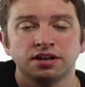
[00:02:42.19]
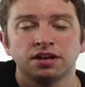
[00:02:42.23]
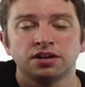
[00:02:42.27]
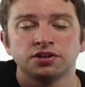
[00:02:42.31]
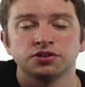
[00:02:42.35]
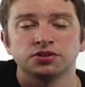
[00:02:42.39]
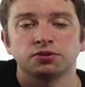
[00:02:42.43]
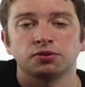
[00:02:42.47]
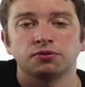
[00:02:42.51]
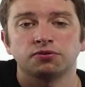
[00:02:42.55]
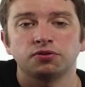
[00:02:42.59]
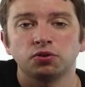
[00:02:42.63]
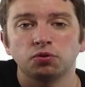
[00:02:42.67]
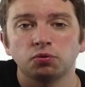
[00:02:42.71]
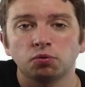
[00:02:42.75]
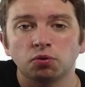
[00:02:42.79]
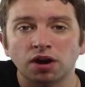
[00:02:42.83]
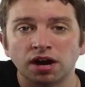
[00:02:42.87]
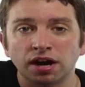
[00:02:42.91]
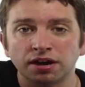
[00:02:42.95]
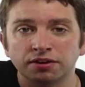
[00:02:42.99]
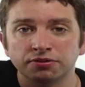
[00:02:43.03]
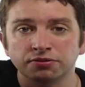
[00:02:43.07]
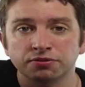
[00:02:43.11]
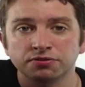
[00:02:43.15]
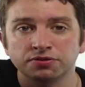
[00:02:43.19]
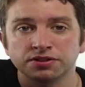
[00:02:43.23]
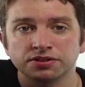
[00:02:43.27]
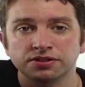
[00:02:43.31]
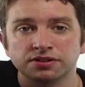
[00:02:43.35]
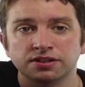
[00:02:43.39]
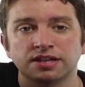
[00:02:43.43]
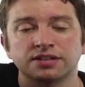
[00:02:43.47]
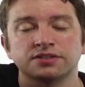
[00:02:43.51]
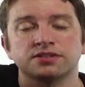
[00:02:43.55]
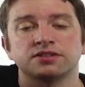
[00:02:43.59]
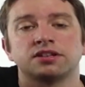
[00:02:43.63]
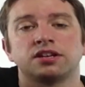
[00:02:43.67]
So if you walk through this
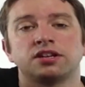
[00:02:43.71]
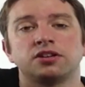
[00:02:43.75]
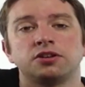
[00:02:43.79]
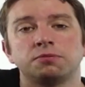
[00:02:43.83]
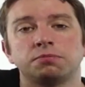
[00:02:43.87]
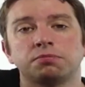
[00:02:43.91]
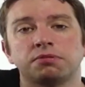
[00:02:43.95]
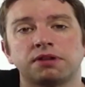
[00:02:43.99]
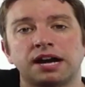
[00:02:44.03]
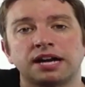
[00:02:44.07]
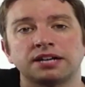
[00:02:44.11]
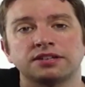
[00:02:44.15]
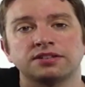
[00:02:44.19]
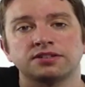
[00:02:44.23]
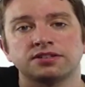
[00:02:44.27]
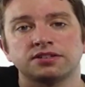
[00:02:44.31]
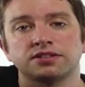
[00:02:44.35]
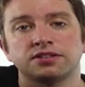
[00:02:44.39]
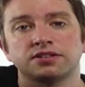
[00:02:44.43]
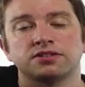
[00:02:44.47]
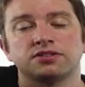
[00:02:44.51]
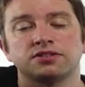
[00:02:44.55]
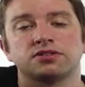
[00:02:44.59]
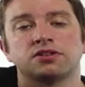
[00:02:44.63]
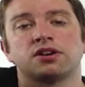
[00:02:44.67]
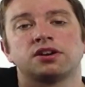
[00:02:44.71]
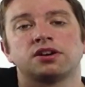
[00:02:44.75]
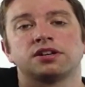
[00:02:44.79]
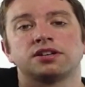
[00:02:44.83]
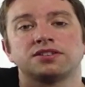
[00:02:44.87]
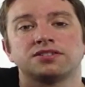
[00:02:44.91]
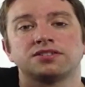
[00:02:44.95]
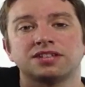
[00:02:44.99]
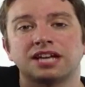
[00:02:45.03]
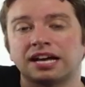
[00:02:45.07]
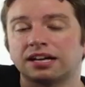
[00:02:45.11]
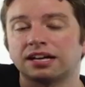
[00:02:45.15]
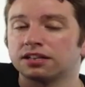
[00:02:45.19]
lesson and you practice this song
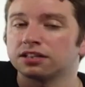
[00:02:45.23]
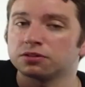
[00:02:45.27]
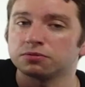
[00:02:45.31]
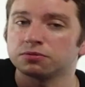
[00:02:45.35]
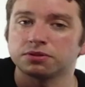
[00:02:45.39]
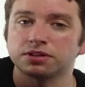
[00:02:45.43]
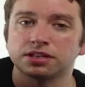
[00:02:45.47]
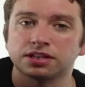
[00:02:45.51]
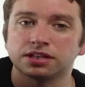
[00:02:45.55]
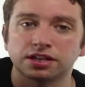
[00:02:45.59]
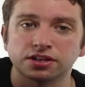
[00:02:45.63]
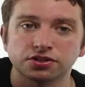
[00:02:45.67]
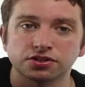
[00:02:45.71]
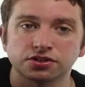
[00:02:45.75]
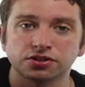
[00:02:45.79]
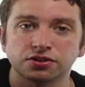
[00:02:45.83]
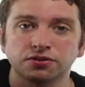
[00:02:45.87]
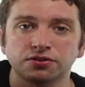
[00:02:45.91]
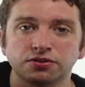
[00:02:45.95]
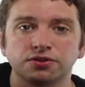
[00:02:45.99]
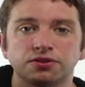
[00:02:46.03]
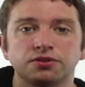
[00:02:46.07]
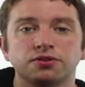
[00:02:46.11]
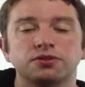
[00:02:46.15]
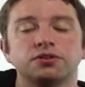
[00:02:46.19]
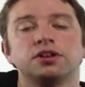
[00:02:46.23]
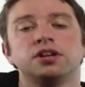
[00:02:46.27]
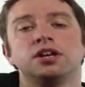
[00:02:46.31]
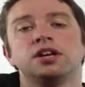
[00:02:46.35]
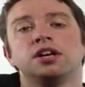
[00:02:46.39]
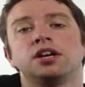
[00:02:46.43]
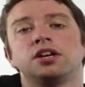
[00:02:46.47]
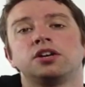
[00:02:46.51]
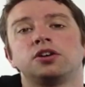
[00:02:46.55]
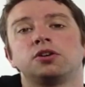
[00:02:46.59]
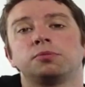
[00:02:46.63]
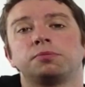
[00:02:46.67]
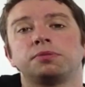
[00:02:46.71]
exactly the way that I show you,
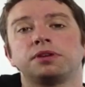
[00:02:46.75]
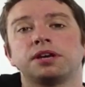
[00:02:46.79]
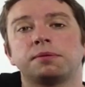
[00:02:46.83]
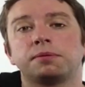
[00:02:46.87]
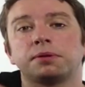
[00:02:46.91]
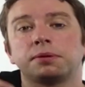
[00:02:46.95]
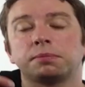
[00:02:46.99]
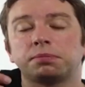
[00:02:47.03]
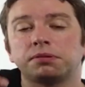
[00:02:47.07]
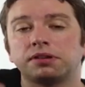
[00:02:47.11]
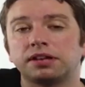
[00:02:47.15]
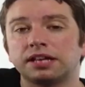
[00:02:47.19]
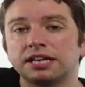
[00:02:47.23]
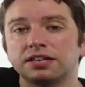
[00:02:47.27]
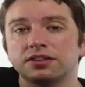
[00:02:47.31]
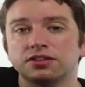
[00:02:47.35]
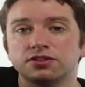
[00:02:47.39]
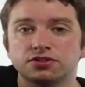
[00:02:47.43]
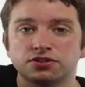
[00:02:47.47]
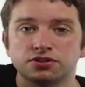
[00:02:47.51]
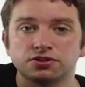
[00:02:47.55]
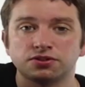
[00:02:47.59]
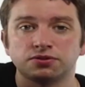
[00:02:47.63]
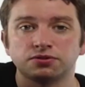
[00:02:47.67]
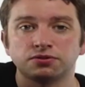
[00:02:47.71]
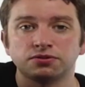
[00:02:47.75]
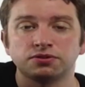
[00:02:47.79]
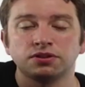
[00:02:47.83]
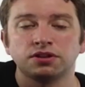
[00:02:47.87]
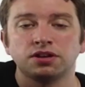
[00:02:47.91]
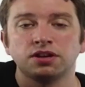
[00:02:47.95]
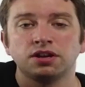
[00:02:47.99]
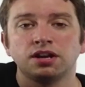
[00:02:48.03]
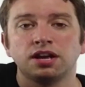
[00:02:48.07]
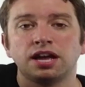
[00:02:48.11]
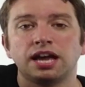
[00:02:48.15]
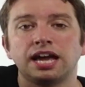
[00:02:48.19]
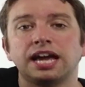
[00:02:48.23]
you'll be able to play the tune,
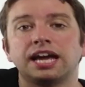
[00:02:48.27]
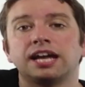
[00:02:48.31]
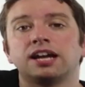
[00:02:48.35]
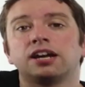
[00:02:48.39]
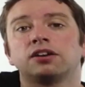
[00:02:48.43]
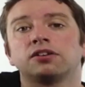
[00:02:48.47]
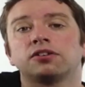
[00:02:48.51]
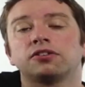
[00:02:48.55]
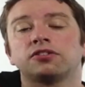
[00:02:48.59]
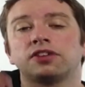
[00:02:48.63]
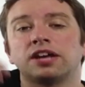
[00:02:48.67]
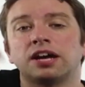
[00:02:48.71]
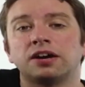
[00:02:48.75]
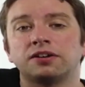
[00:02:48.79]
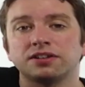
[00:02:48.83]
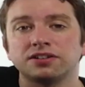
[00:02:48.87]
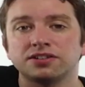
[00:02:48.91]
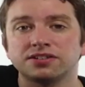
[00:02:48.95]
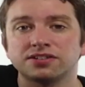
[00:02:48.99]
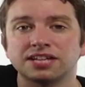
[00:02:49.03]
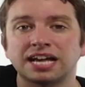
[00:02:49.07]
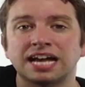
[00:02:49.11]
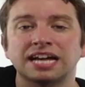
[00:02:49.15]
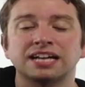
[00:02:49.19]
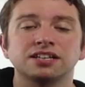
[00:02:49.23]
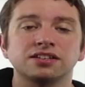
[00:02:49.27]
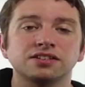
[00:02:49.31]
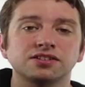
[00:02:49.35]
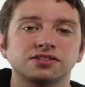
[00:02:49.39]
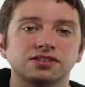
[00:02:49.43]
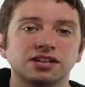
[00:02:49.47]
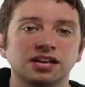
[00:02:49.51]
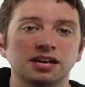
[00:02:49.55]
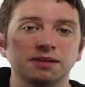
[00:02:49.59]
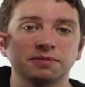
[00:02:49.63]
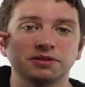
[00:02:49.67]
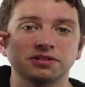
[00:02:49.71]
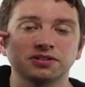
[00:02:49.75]
and it'll sound exactly the
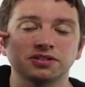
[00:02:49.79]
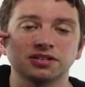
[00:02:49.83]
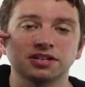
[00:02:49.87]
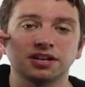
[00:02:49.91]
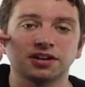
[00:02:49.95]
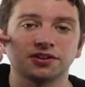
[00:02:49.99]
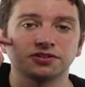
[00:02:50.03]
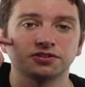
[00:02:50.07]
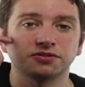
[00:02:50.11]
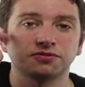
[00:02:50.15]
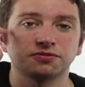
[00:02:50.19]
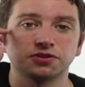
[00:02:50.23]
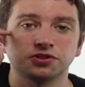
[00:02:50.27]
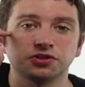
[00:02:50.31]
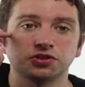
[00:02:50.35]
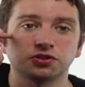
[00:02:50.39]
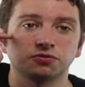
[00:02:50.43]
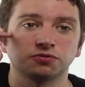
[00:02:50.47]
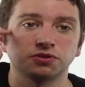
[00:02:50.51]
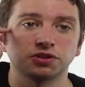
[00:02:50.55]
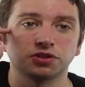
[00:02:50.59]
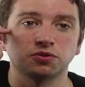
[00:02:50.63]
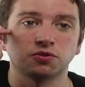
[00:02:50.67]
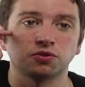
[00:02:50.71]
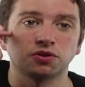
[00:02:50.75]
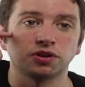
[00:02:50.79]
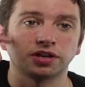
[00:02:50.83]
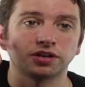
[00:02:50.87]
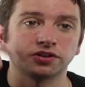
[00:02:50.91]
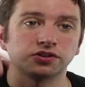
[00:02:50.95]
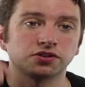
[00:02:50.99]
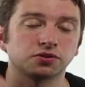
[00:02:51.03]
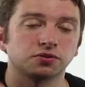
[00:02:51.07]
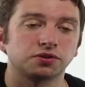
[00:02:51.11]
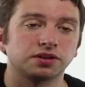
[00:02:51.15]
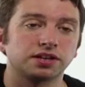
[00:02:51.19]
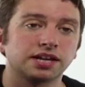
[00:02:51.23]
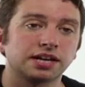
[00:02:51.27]
same as Adele's official recording.
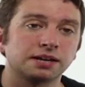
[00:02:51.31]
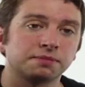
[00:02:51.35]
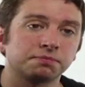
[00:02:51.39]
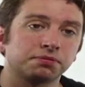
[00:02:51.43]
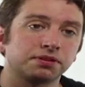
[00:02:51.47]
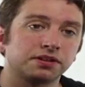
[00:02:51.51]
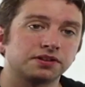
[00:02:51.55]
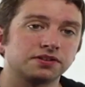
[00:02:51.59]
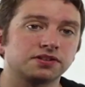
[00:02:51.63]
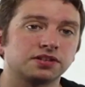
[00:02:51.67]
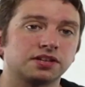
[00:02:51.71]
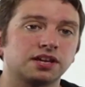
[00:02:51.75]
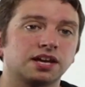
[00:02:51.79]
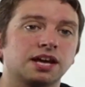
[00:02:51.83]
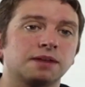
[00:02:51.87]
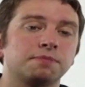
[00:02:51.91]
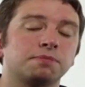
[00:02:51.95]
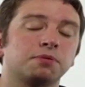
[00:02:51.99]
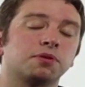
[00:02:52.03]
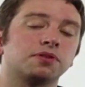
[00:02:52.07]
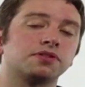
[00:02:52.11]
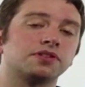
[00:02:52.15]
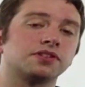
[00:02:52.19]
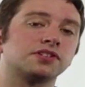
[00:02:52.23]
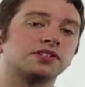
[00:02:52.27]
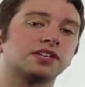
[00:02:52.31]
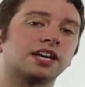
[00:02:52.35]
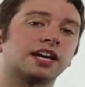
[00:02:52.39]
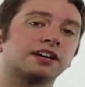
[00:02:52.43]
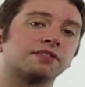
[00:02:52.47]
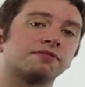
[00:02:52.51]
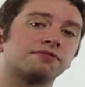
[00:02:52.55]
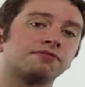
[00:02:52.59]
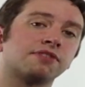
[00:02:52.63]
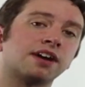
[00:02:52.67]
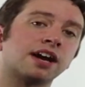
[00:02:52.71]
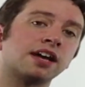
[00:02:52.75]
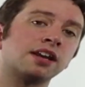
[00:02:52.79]
So again, place the capo on the second
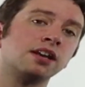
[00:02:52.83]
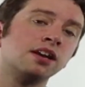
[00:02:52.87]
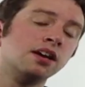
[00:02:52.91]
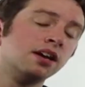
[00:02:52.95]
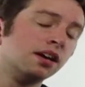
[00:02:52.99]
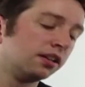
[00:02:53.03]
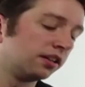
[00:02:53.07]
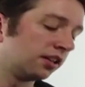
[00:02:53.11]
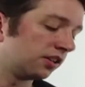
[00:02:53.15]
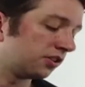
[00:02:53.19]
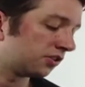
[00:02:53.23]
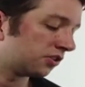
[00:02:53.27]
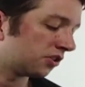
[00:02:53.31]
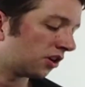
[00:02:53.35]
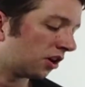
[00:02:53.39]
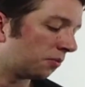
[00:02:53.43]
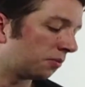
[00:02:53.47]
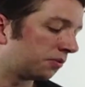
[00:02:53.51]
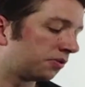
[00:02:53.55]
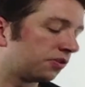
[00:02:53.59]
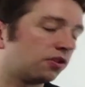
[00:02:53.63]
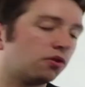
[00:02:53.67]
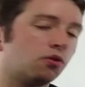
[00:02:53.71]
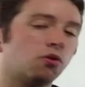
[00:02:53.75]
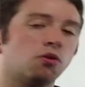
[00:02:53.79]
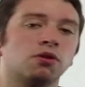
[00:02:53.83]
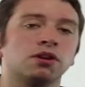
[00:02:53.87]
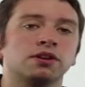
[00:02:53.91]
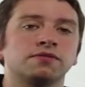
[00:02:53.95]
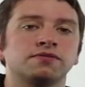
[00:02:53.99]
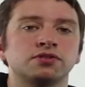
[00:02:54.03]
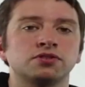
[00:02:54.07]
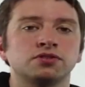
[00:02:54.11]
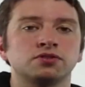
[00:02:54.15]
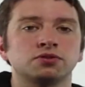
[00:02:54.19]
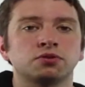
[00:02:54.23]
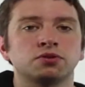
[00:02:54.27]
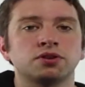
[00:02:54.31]
fret. Let's start with the chord
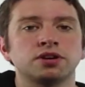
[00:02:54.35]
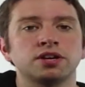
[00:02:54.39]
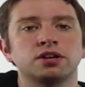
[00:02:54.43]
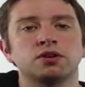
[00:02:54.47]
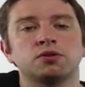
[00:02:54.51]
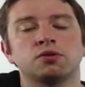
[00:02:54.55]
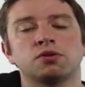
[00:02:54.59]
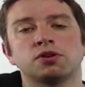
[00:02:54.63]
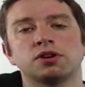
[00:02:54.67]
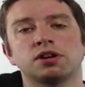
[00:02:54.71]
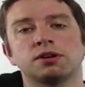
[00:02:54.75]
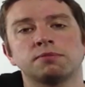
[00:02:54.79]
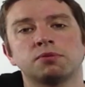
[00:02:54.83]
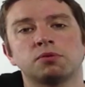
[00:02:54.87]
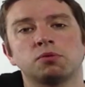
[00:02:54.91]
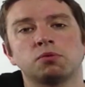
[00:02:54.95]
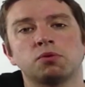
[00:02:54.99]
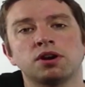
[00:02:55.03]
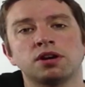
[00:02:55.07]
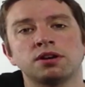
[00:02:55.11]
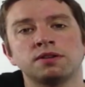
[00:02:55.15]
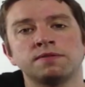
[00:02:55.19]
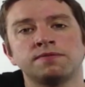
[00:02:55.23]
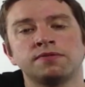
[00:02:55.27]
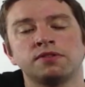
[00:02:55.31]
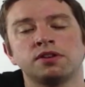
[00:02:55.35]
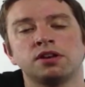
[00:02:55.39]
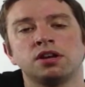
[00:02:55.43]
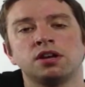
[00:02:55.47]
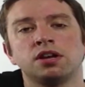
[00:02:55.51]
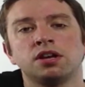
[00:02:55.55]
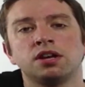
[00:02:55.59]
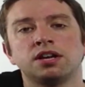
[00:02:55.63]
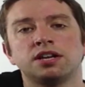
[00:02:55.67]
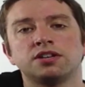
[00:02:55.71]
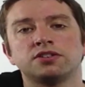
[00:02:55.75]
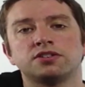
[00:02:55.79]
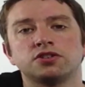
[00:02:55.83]
inventory. Chord number one
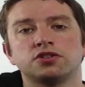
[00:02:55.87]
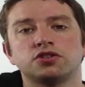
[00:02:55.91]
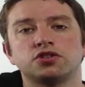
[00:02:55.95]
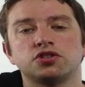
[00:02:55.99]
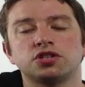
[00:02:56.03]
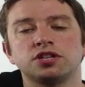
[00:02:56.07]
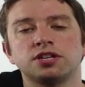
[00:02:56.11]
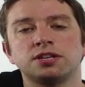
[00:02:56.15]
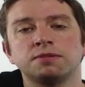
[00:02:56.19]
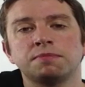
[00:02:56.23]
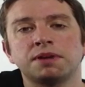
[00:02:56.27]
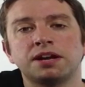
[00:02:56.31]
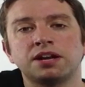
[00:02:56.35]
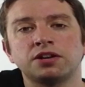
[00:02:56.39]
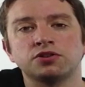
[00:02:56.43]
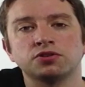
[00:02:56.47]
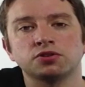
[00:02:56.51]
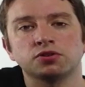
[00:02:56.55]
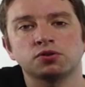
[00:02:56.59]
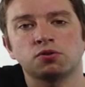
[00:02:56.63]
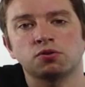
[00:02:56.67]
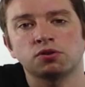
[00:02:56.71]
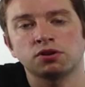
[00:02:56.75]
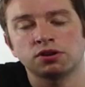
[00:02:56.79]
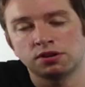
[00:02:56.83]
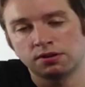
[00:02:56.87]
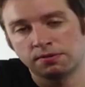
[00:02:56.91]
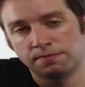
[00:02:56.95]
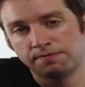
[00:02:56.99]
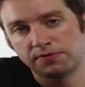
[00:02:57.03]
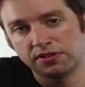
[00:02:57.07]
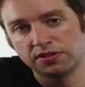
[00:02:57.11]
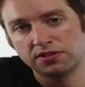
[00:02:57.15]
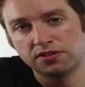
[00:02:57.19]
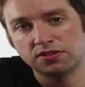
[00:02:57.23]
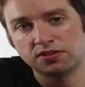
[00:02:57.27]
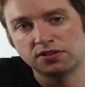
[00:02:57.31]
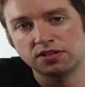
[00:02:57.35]
is a G major chord.
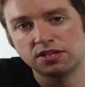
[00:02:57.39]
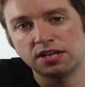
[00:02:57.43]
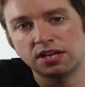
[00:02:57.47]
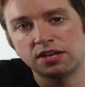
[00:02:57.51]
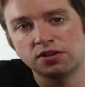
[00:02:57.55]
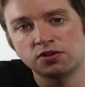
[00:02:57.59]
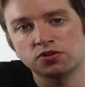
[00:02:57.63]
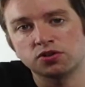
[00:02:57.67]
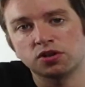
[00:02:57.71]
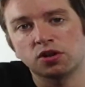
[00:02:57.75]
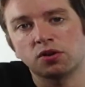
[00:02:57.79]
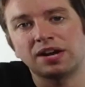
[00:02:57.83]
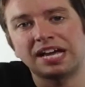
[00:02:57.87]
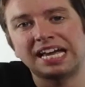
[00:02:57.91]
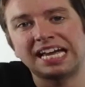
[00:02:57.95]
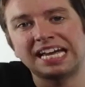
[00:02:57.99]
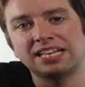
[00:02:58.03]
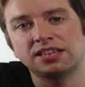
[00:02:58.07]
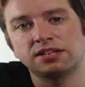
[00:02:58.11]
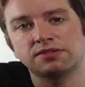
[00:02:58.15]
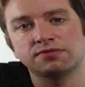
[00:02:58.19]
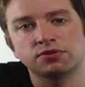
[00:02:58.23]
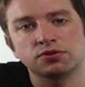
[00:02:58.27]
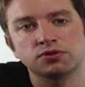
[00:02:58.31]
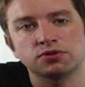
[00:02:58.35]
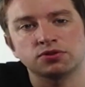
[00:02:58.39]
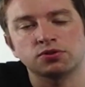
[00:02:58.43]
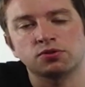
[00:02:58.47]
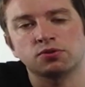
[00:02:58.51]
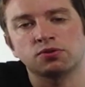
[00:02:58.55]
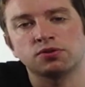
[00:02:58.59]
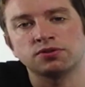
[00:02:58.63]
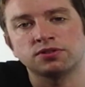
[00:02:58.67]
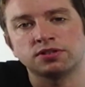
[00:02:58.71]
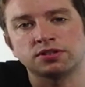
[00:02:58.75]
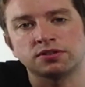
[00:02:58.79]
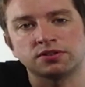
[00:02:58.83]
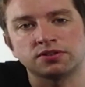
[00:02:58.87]
This is the intro and the verse
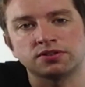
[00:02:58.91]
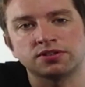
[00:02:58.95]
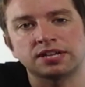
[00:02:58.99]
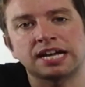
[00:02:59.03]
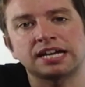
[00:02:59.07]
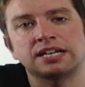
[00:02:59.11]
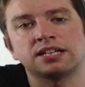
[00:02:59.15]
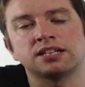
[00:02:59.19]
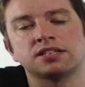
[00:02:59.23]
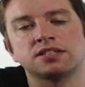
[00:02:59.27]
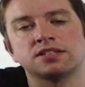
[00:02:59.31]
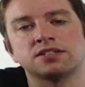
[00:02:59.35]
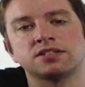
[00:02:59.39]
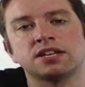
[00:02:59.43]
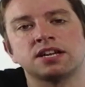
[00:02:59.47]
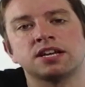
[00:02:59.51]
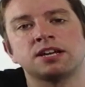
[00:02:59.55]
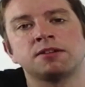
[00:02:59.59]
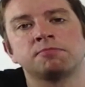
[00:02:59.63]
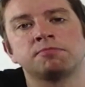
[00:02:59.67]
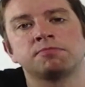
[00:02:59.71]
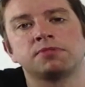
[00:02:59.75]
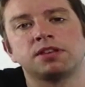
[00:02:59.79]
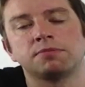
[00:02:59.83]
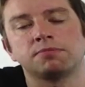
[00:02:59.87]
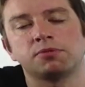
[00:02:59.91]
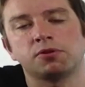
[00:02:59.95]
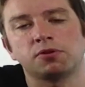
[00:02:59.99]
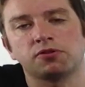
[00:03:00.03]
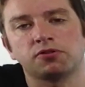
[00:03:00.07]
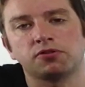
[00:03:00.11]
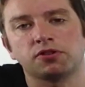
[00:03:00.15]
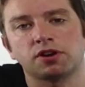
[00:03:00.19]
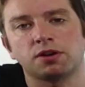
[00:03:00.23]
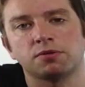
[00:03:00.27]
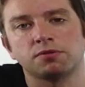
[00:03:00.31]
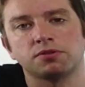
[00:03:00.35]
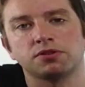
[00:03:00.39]
chords. They're exactly the same. They both
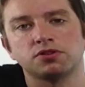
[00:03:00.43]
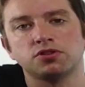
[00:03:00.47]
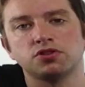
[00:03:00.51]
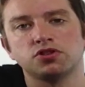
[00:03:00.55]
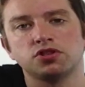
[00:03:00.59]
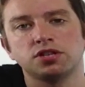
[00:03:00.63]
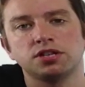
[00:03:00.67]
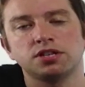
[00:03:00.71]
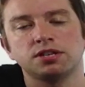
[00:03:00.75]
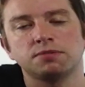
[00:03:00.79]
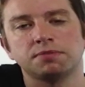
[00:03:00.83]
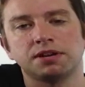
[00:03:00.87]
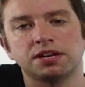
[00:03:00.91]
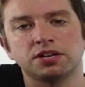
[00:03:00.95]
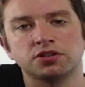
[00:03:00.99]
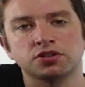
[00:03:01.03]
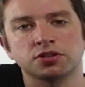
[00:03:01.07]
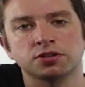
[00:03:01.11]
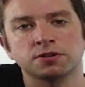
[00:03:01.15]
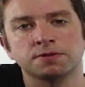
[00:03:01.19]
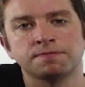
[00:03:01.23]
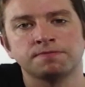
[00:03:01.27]
start with G major.